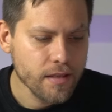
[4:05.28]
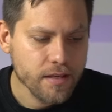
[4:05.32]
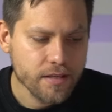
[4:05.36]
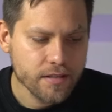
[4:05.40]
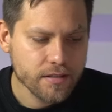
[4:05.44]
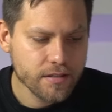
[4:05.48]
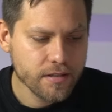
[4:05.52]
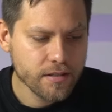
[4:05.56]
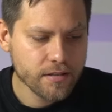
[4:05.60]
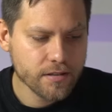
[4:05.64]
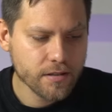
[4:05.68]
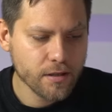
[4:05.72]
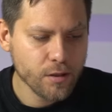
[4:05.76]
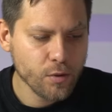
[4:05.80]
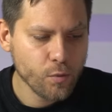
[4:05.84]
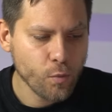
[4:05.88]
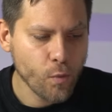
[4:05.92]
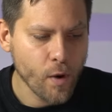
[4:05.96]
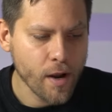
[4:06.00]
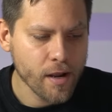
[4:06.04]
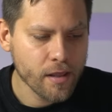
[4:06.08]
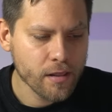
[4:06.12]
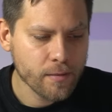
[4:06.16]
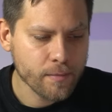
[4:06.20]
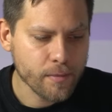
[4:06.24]
This is
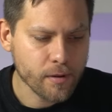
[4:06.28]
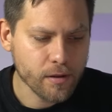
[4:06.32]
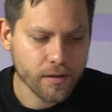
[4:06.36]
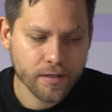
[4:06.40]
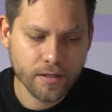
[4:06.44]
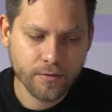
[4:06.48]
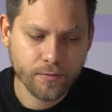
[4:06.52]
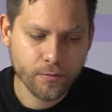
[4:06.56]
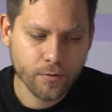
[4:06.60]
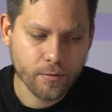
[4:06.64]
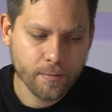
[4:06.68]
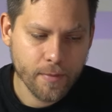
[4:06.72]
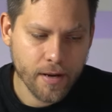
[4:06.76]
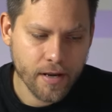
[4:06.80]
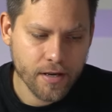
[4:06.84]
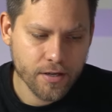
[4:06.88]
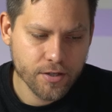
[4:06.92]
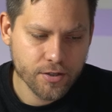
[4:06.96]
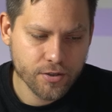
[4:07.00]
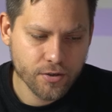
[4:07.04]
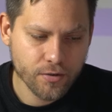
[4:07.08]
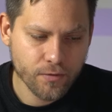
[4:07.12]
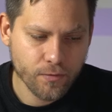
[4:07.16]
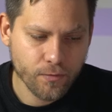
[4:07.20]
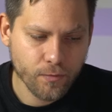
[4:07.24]
invaluable
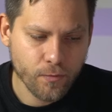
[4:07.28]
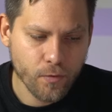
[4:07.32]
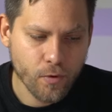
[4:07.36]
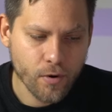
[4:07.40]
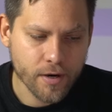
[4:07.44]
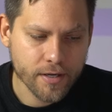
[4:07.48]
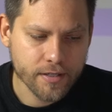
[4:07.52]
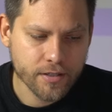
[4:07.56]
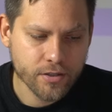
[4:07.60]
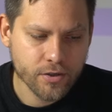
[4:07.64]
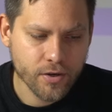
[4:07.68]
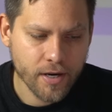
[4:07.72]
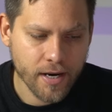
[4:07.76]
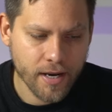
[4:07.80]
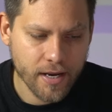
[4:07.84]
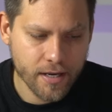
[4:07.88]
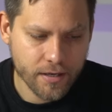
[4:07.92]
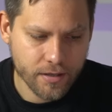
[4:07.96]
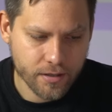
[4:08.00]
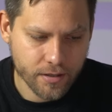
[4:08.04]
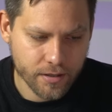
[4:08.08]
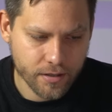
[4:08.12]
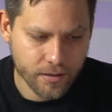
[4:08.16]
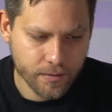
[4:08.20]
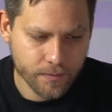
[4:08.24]
information for a
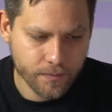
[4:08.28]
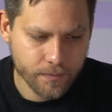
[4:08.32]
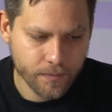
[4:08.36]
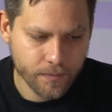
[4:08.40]
trader,